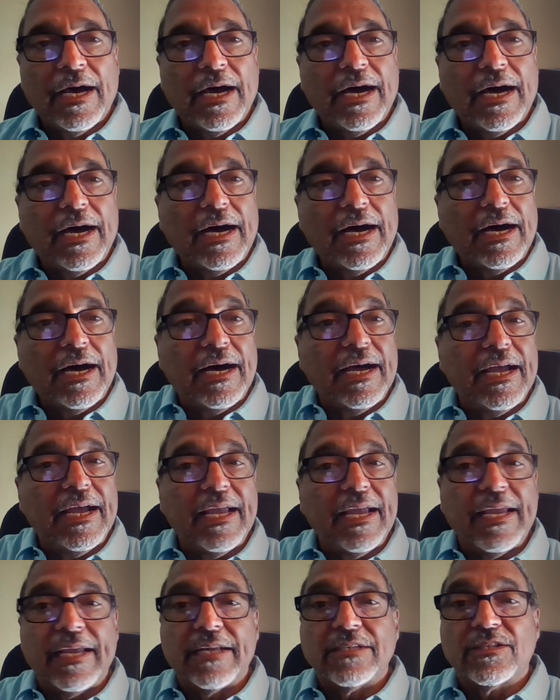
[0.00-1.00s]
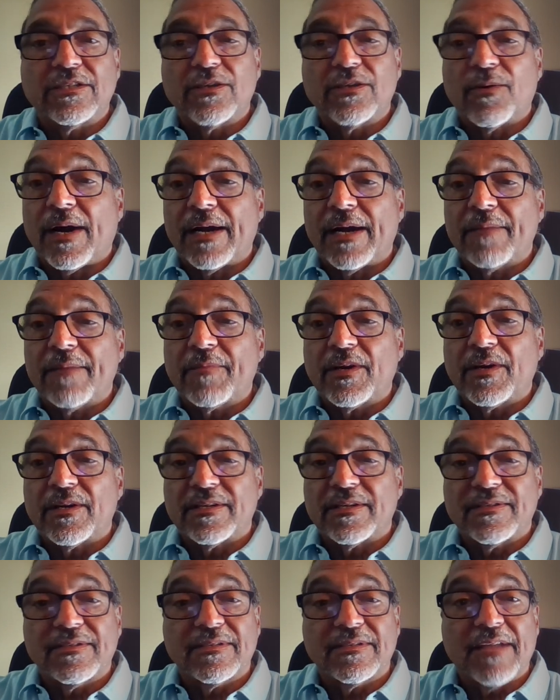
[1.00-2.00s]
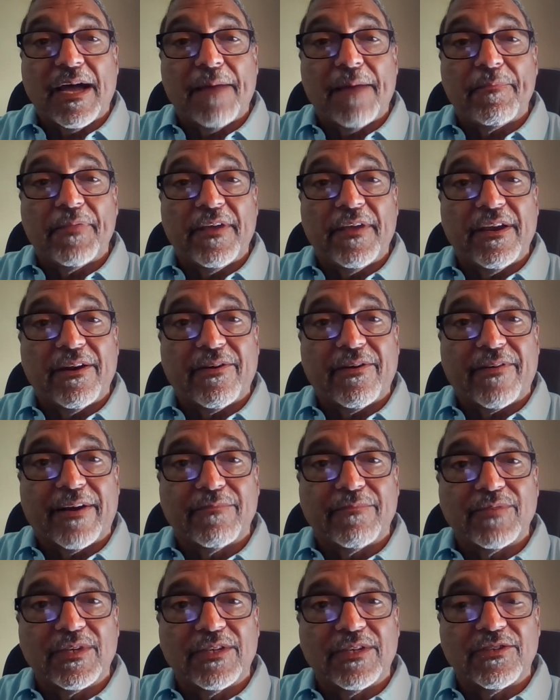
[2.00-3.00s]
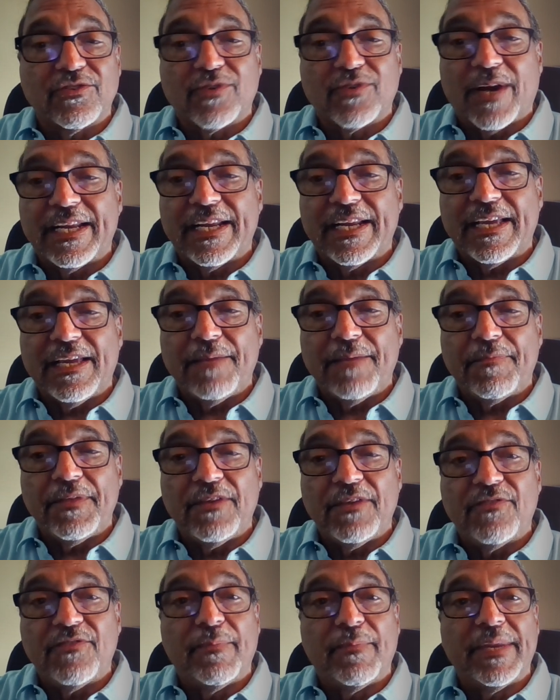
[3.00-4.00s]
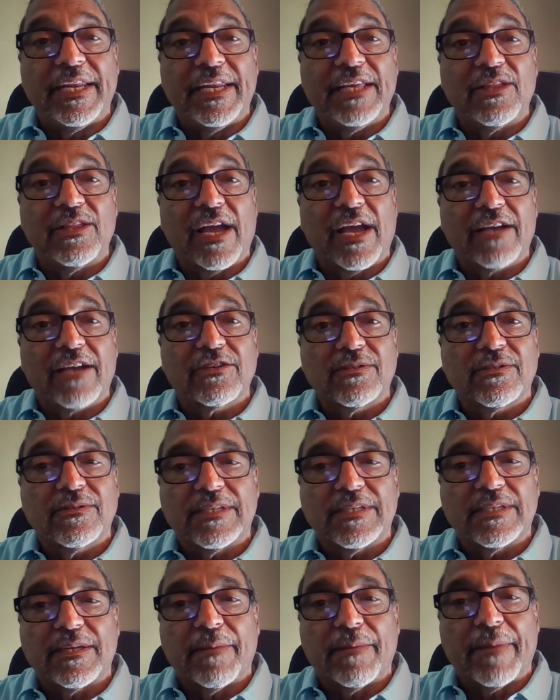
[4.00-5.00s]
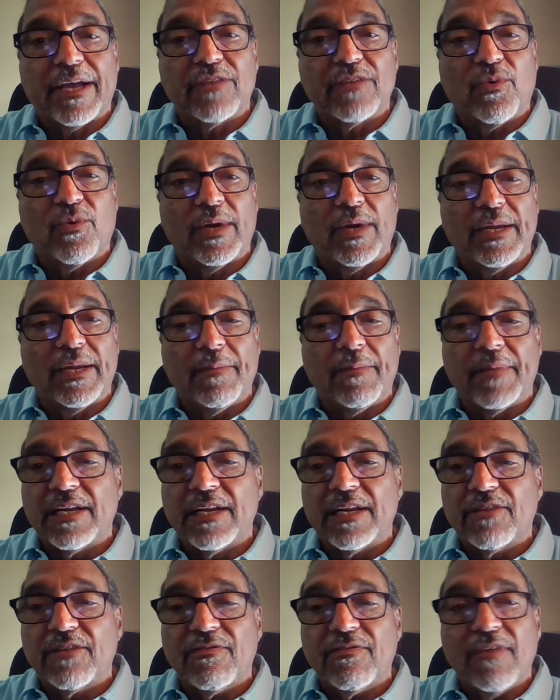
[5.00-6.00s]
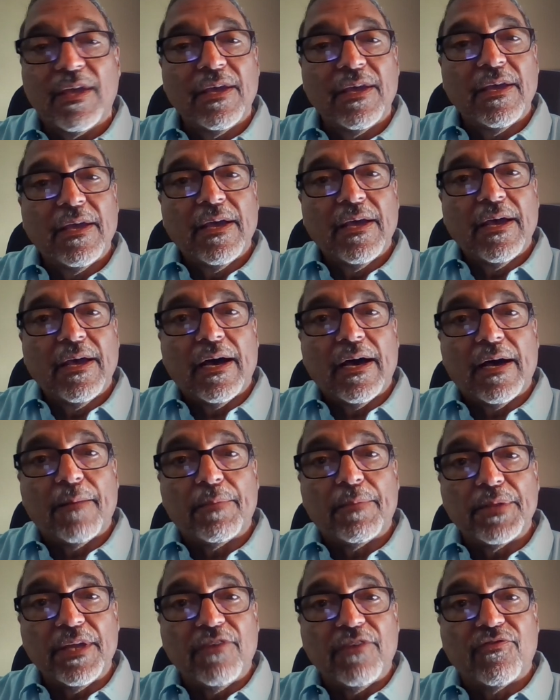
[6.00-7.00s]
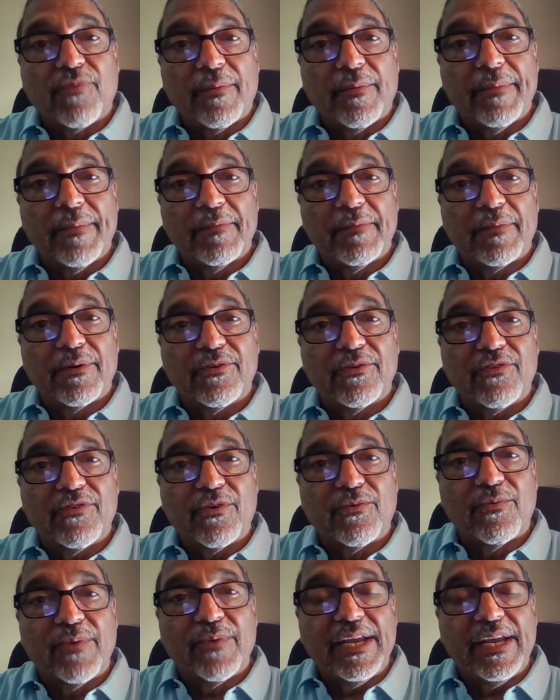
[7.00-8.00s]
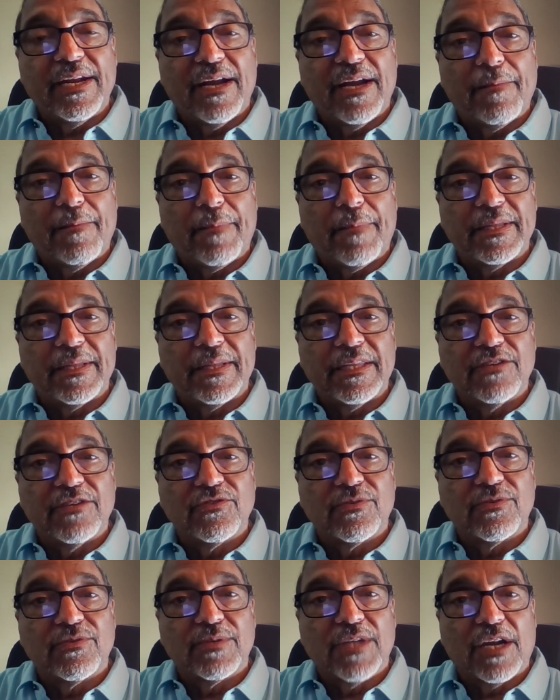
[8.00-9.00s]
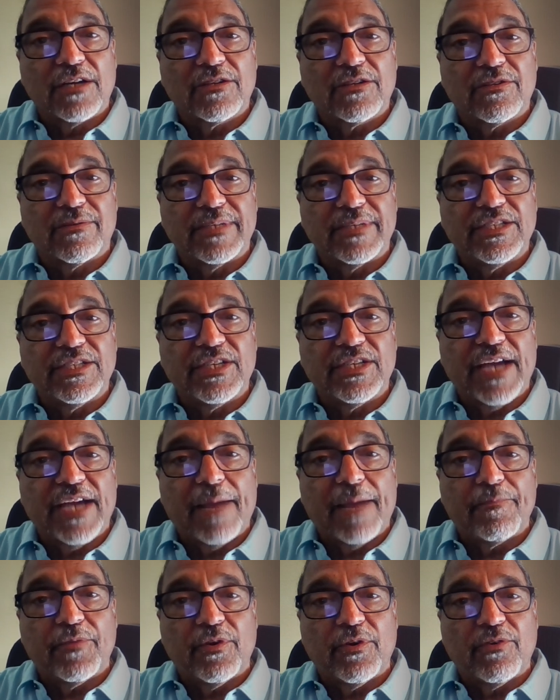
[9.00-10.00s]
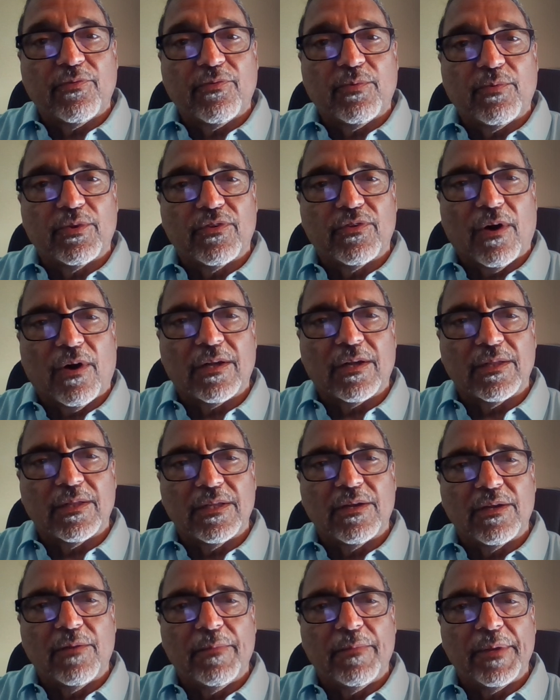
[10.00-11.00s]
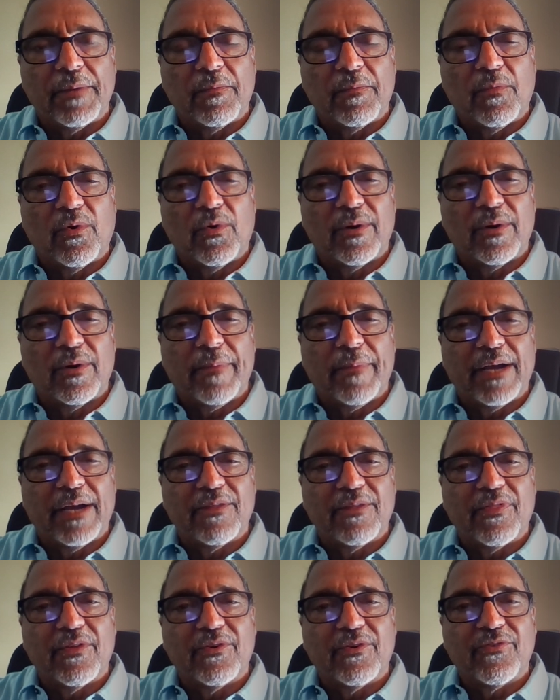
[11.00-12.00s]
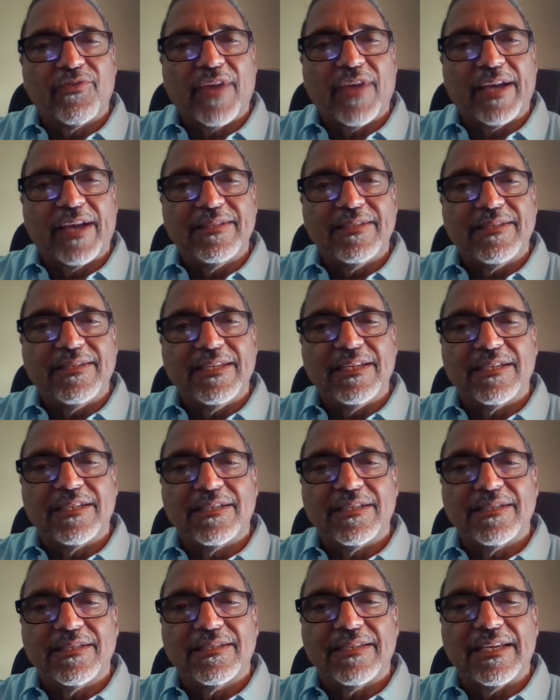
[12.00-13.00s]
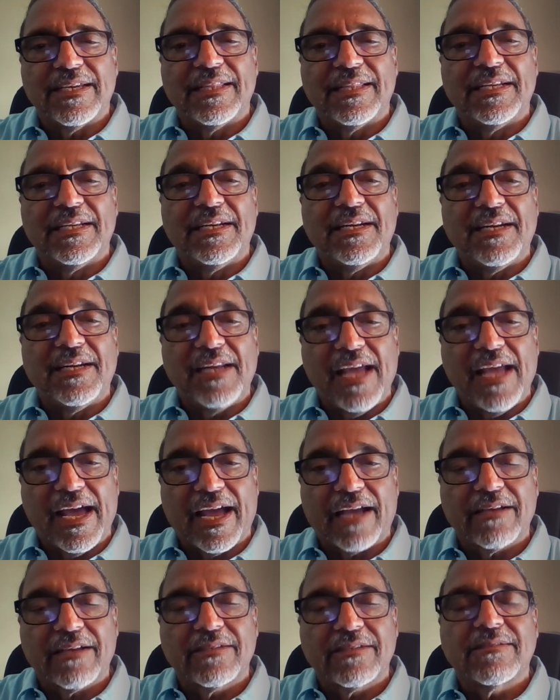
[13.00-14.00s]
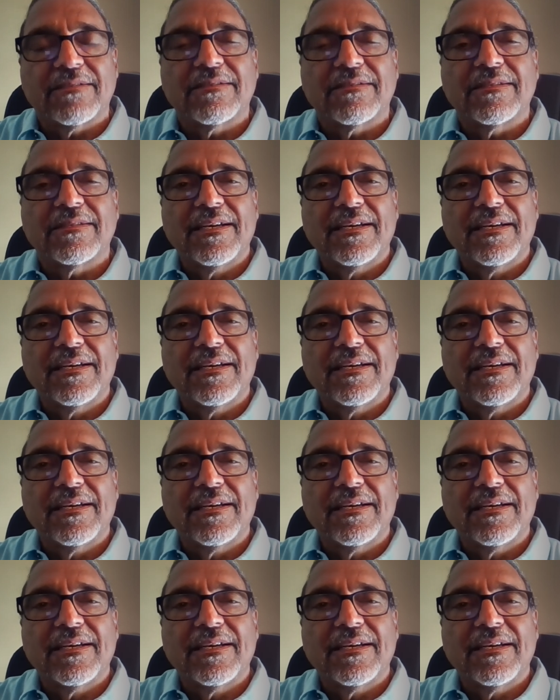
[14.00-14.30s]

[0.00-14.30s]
And so I'm going to stop there. I'm going to try to keep these mini lectures at about 20 minutes. Please remember to read up on the introductory chapters. We'll talk a little bit more about those ideas in the next